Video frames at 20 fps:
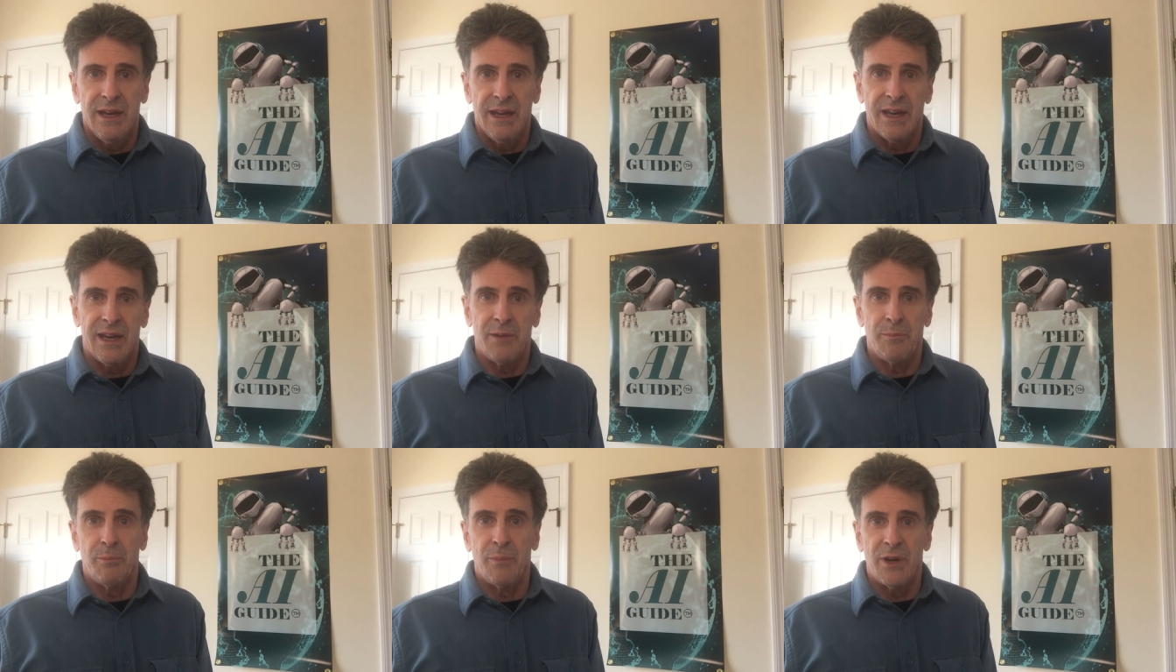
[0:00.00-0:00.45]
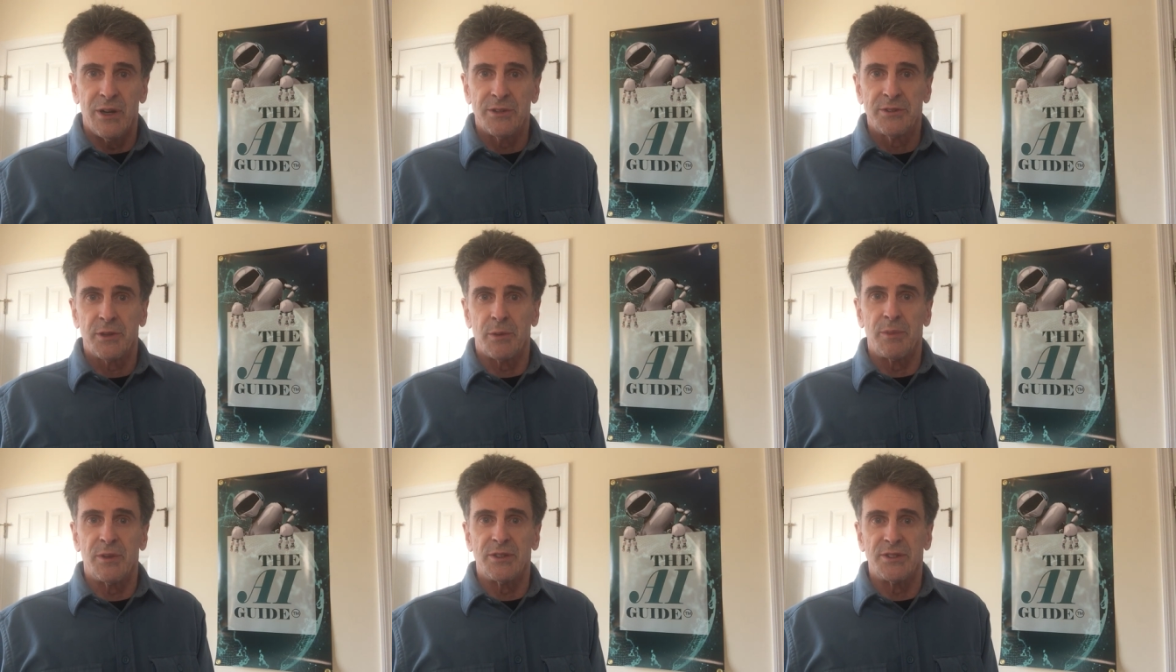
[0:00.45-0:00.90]
in
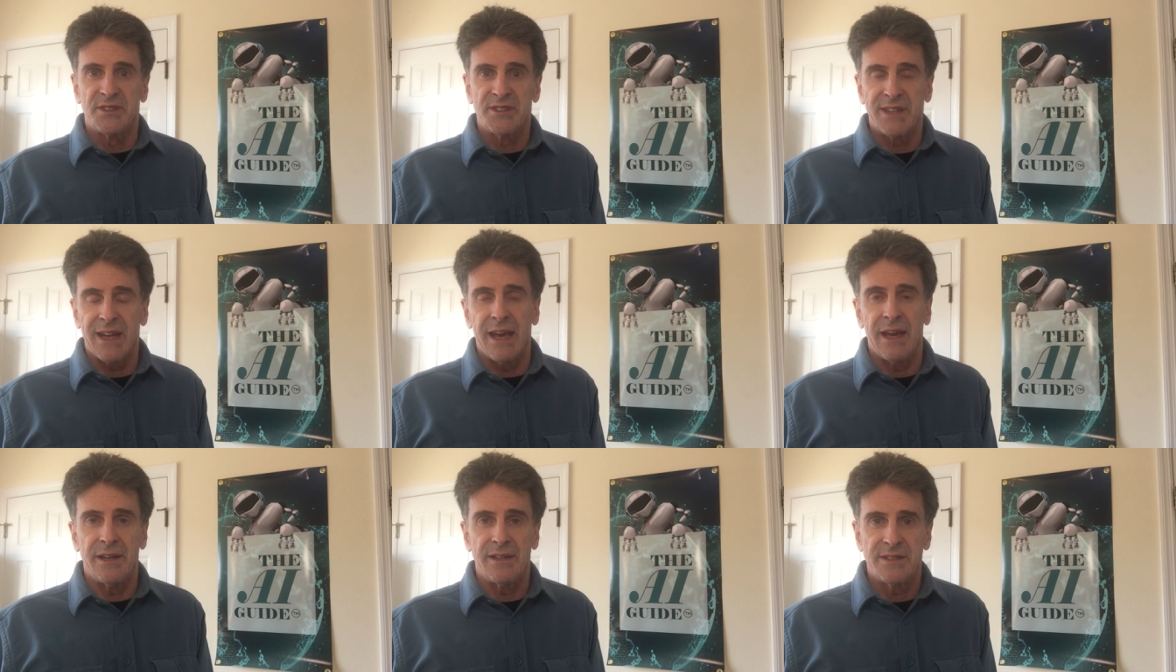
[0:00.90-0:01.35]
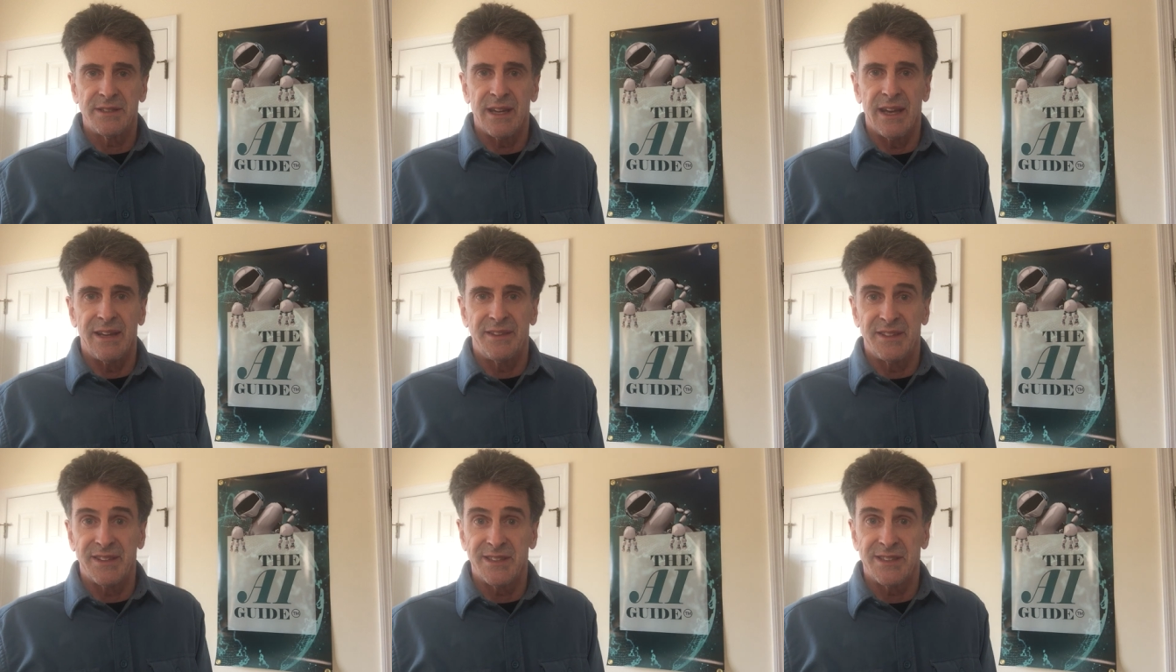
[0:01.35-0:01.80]
multiple states
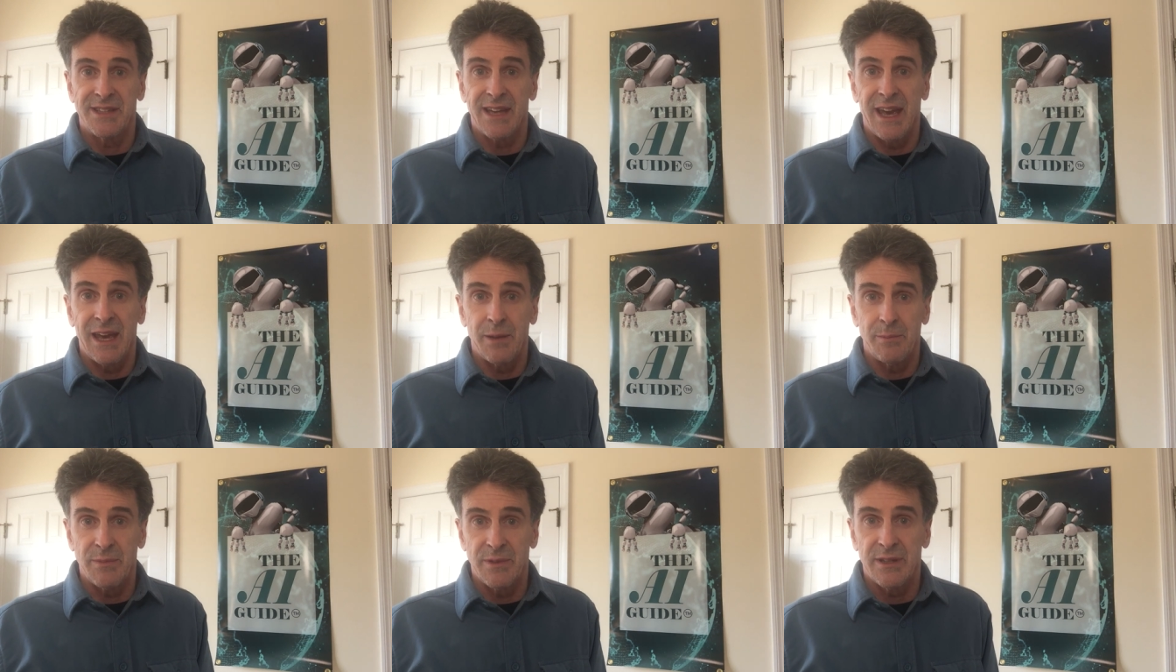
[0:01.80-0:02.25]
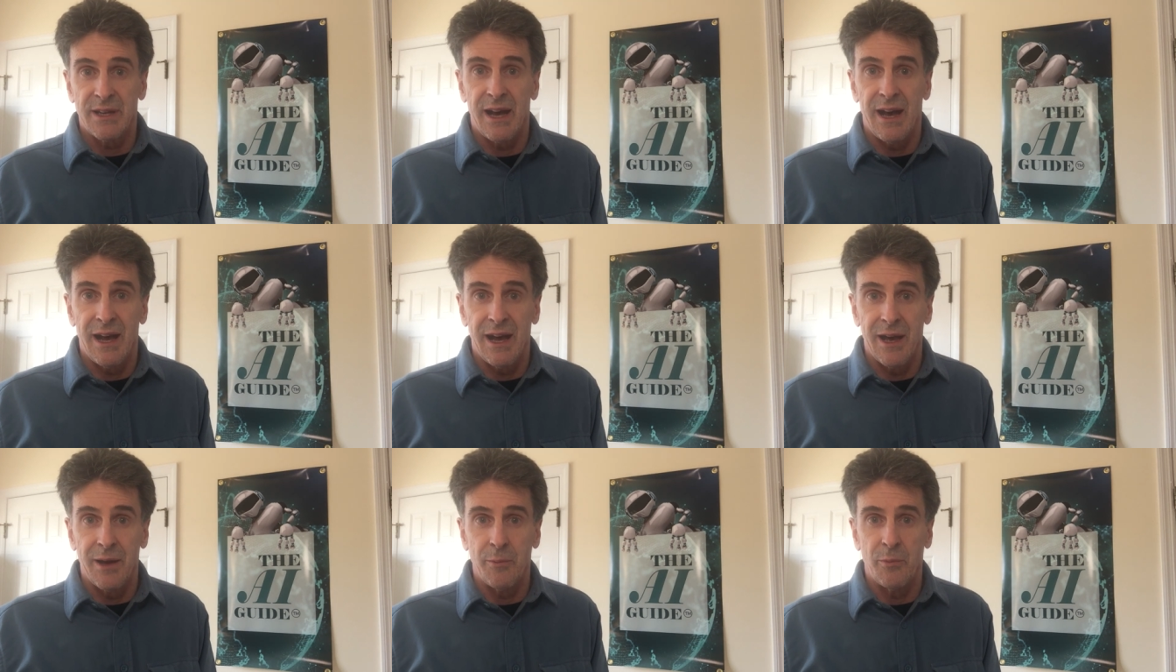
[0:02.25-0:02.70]
at the same
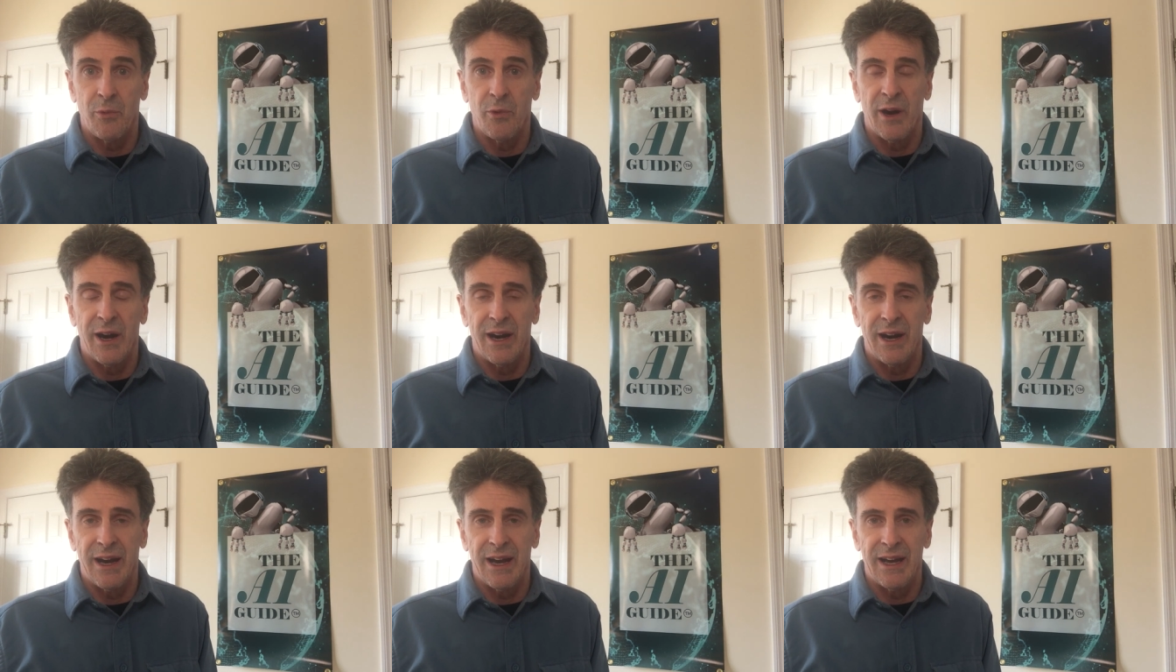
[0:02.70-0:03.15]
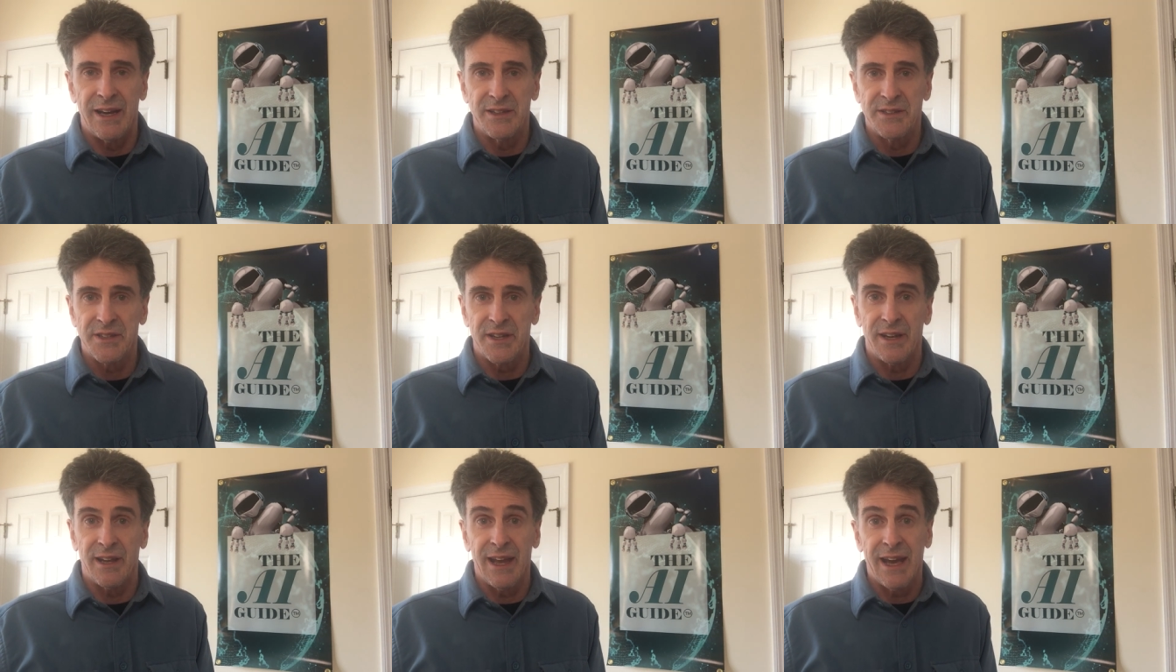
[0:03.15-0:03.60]
time,
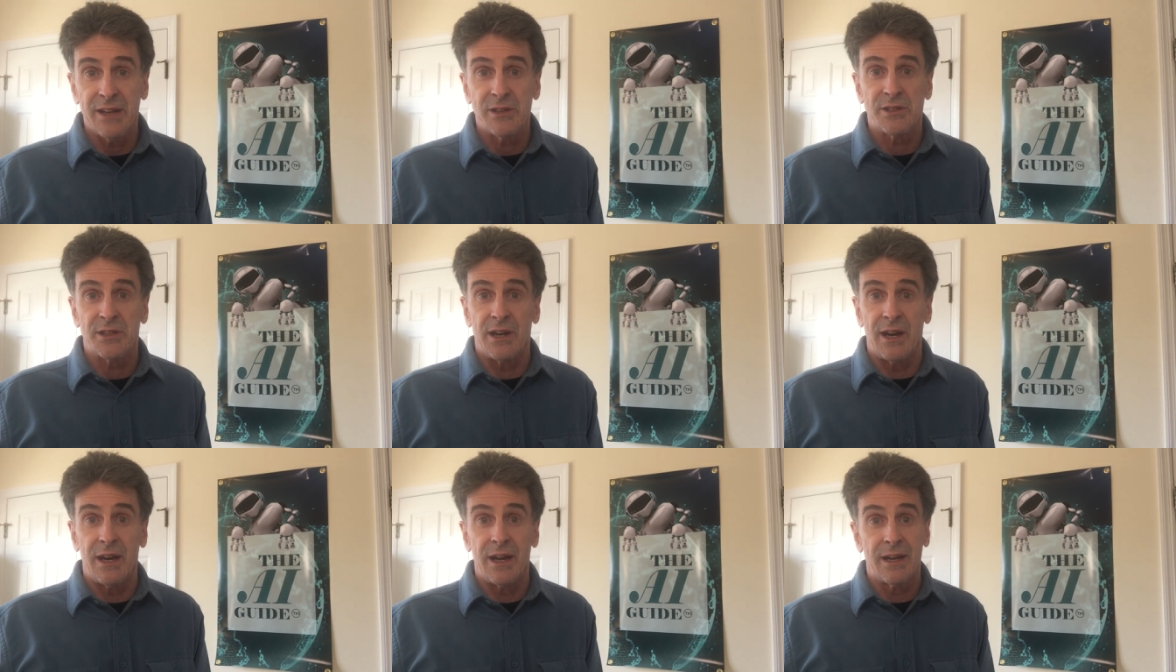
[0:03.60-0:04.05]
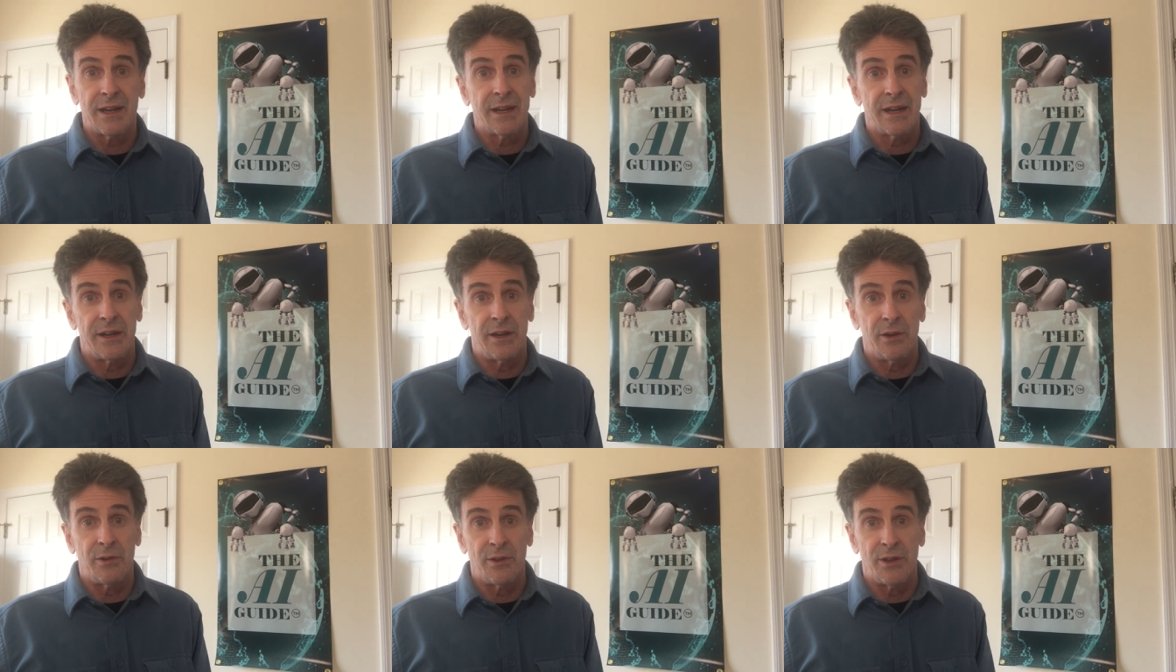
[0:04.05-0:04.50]
whereas an electron
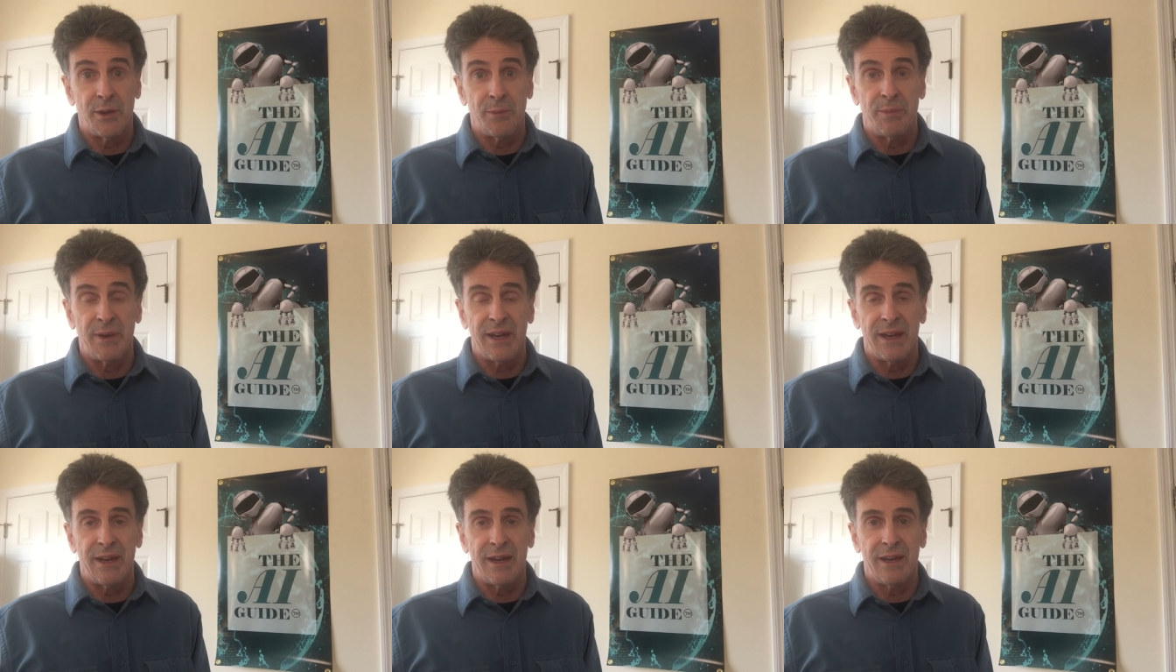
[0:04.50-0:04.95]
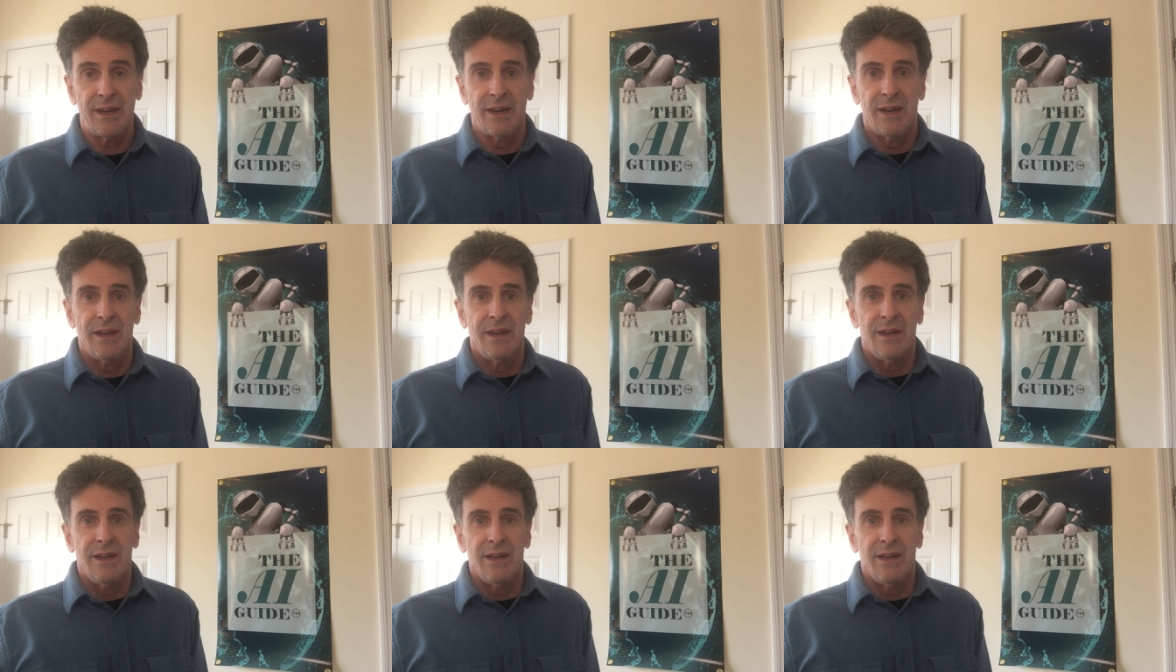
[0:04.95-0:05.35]
can only be